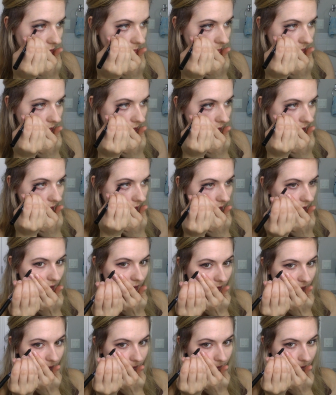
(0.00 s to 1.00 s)
put
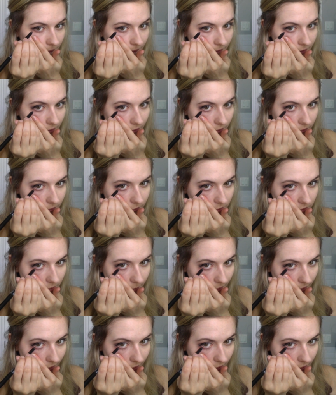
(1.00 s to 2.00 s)
on
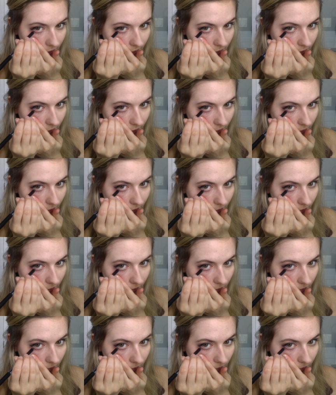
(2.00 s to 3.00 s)
some eyeliner
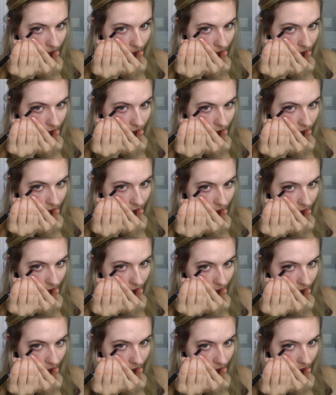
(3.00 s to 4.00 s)
right over
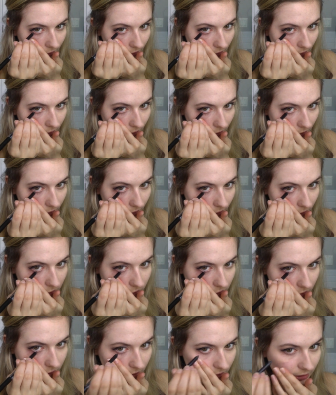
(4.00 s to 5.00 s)
here, and I
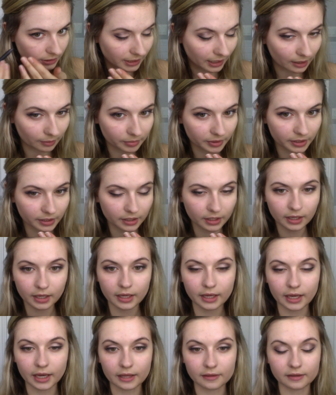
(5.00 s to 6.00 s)
just dab it,
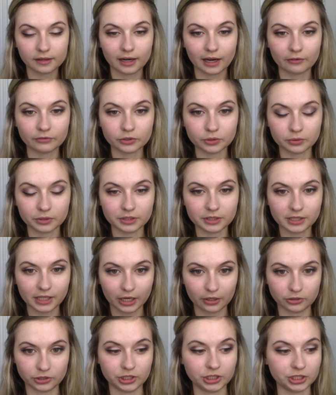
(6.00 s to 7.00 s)
and then afterwards I
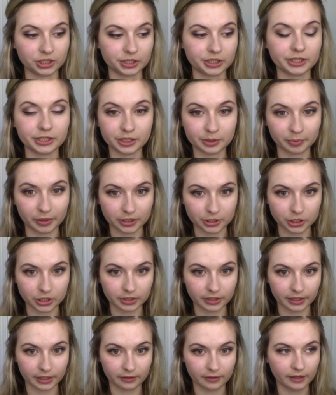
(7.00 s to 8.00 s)
usually just smudge it
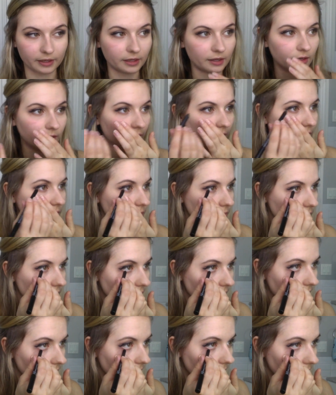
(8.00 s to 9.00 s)
like that.
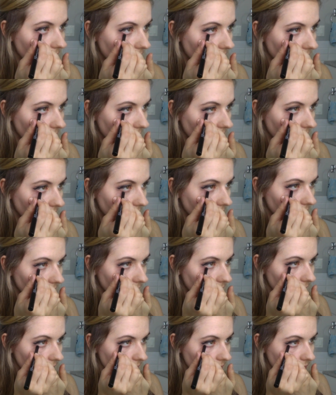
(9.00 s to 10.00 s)
So
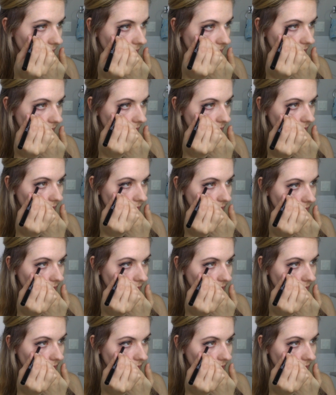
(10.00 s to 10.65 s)
the first one,